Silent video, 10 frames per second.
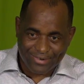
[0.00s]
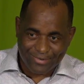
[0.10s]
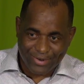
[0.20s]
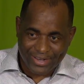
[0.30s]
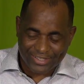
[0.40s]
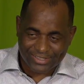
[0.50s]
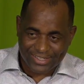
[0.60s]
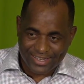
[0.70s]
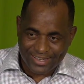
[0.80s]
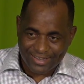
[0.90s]
we
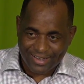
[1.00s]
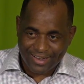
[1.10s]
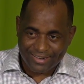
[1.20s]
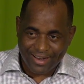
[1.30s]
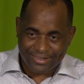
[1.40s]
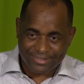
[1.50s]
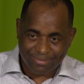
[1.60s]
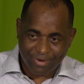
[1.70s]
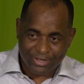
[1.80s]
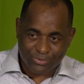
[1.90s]
see that
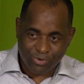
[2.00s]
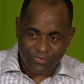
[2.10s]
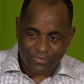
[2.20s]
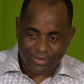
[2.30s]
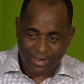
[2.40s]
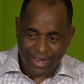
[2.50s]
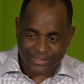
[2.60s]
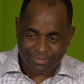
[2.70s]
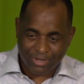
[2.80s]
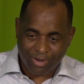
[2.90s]
somebody's roof
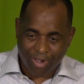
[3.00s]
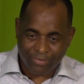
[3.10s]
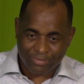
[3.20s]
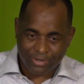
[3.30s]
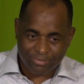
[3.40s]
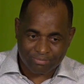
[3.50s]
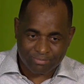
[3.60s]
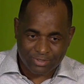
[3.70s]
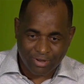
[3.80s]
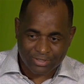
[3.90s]
hasn't been covered but
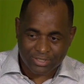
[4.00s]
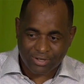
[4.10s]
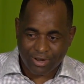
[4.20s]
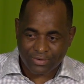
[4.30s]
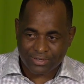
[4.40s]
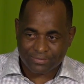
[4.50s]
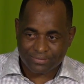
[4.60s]
yours is covered,